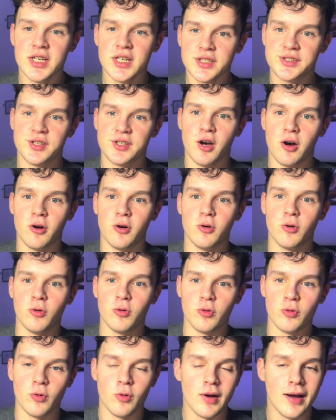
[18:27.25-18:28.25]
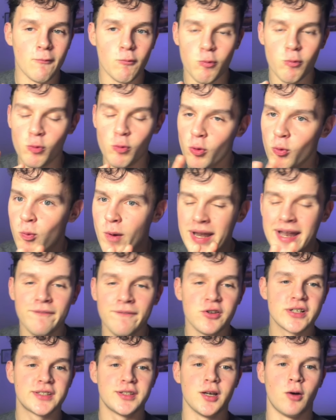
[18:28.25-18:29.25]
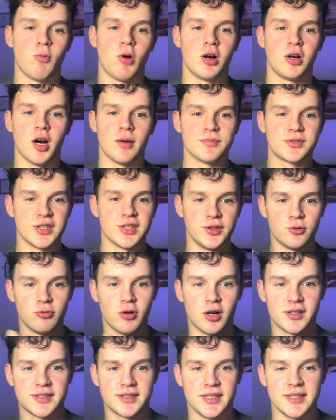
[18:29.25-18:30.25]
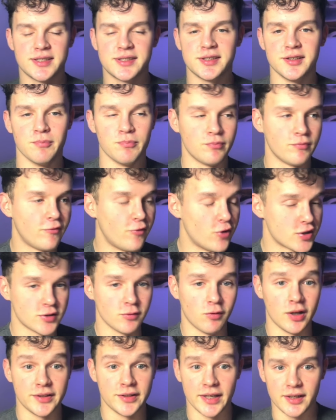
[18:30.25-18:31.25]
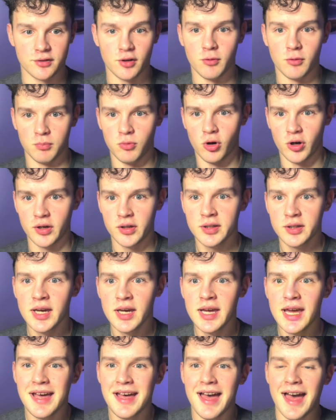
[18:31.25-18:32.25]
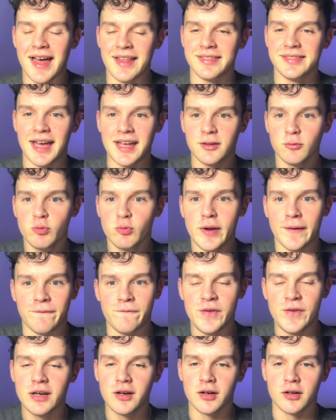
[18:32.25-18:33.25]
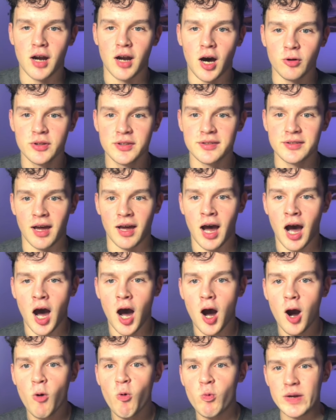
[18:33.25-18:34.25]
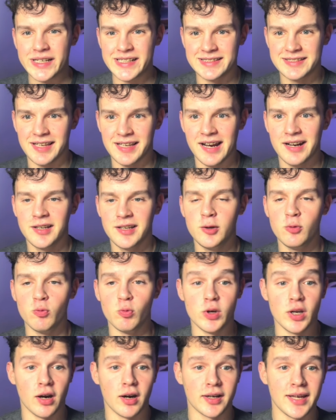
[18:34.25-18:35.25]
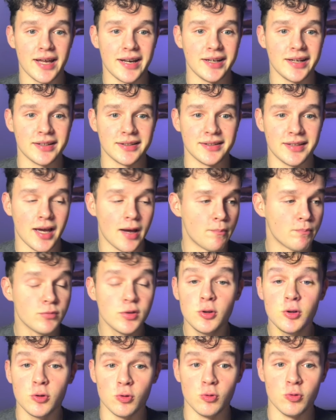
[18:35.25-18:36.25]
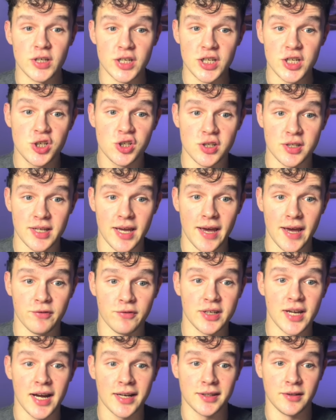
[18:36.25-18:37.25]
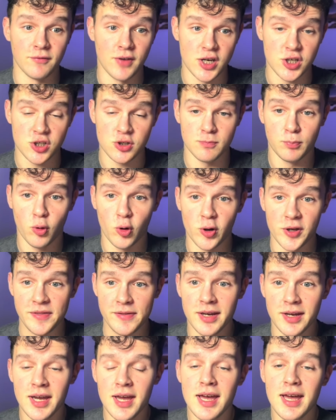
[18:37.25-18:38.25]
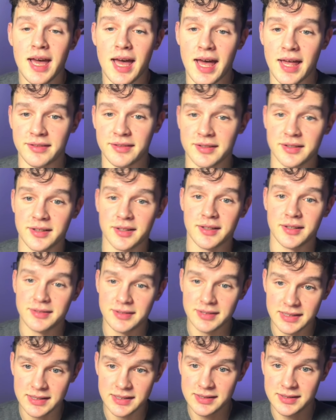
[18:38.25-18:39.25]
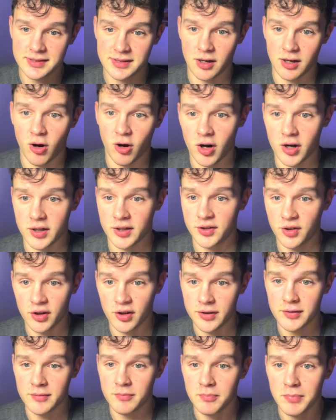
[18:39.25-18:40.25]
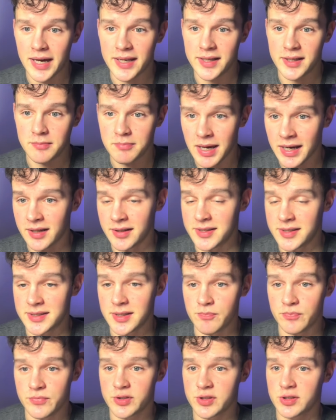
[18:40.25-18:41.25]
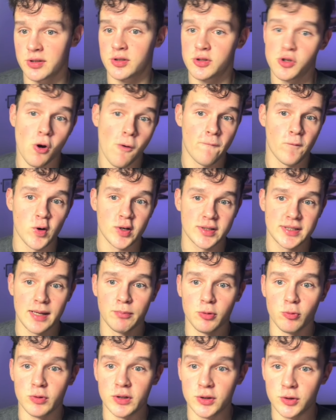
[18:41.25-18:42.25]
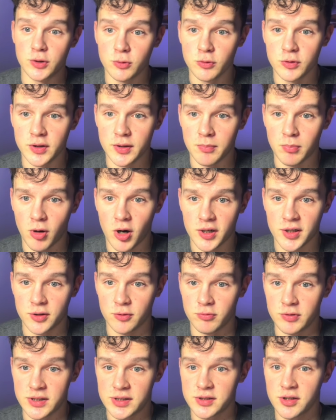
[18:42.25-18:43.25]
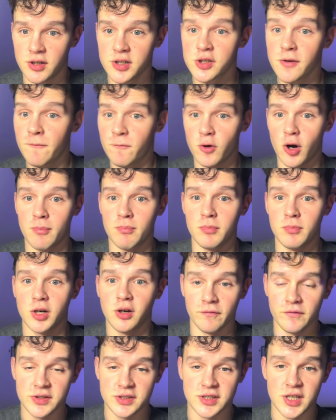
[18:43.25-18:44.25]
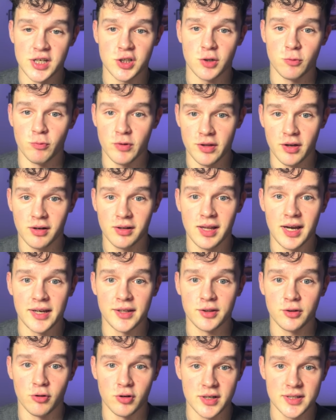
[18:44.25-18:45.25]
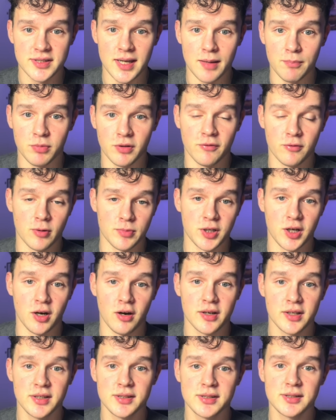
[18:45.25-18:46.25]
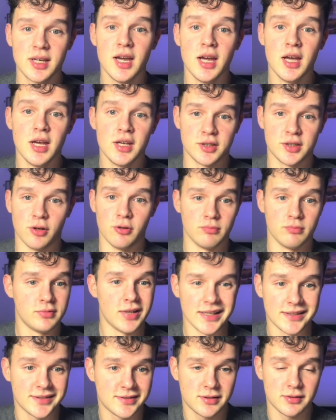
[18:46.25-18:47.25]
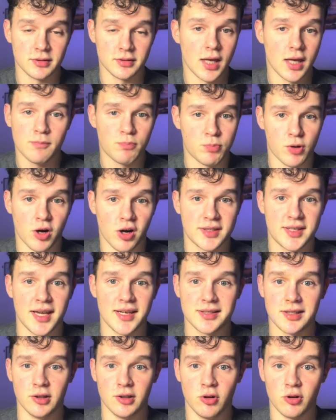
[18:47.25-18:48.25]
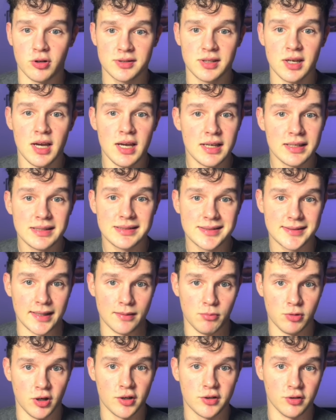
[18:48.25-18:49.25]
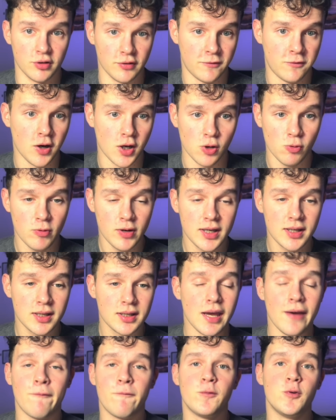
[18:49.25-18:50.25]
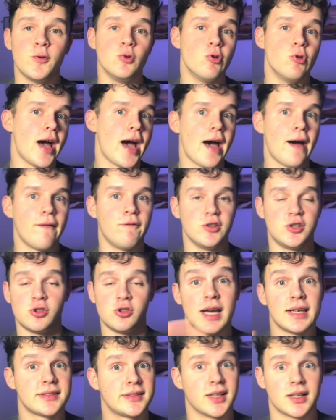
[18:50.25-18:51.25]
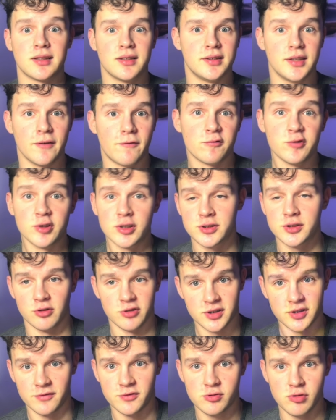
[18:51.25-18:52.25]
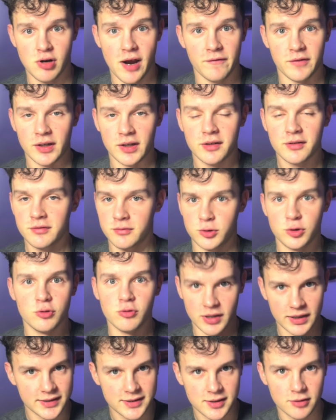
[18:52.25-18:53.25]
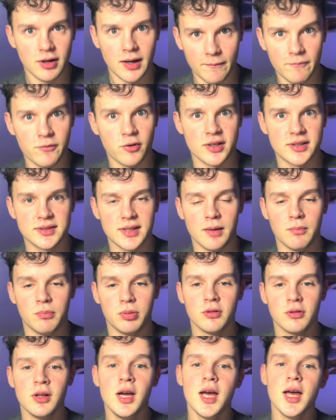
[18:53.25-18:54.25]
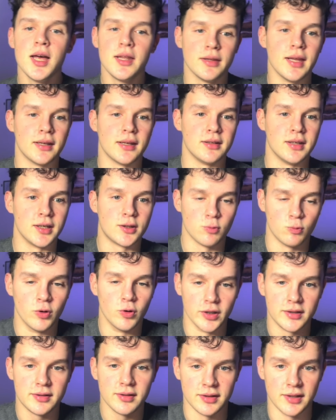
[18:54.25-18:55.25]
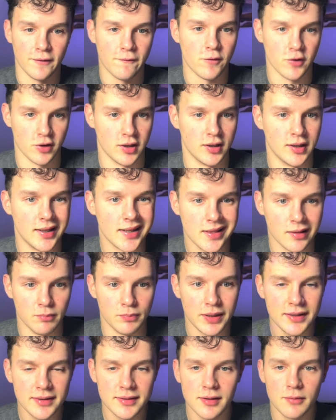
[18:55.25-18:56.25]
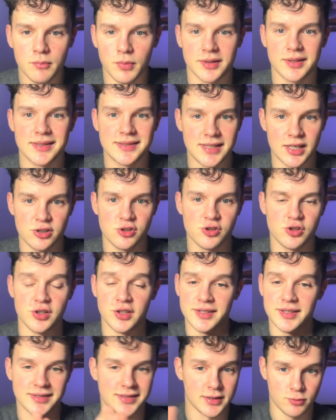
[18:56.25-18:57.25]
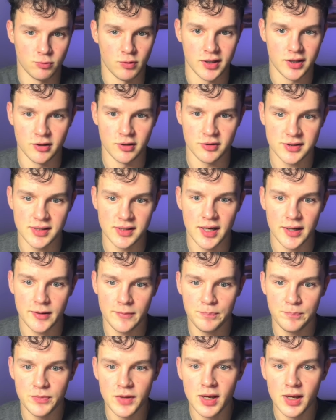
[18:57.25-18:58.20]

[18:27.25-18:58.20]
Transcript: So whenever someone comes into our system, first of all, they get onboarded, and then we figure out how exactly we are getting them to each and every activation point. And these are done by the mechanisms. So for example, we do the market research from a conversation with our client or sample from the audience. So that process looks similar to the following. If you have a drastically different source of traffic to Instagram, for example, then it would differ a little bit, but essentially this is what it looks like.